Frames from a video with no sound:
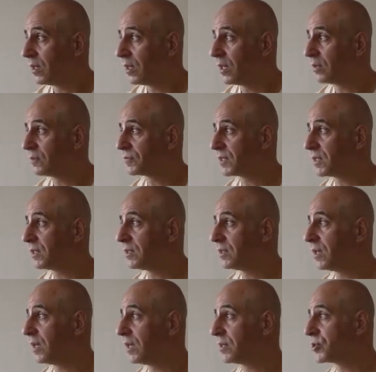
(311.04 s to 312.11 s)

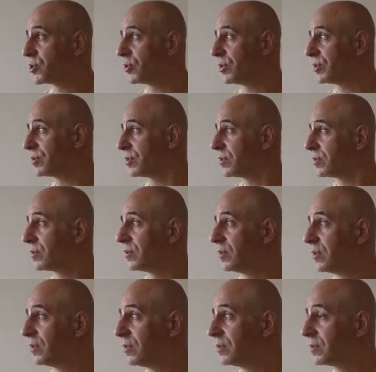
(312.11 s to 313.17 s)
After, I joined
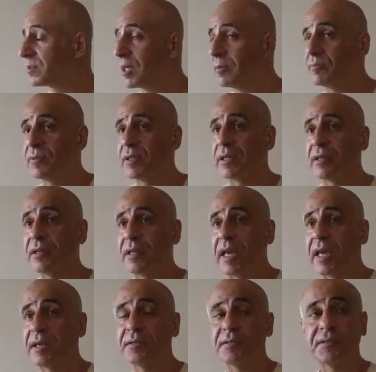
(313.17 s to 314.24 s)
some
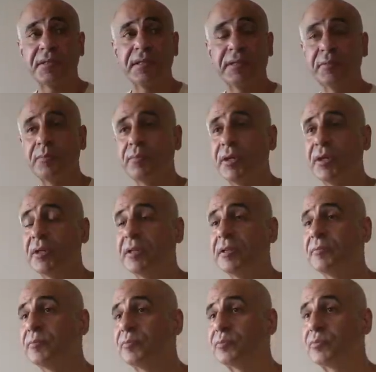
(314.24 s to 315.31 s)
gangs in
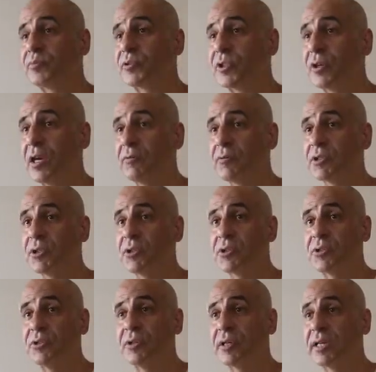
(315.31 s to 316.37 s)
Berlin, so I was
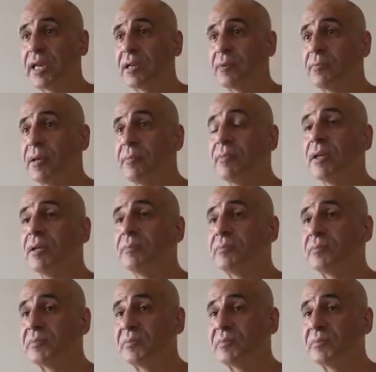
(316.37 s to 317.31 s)
also a gang member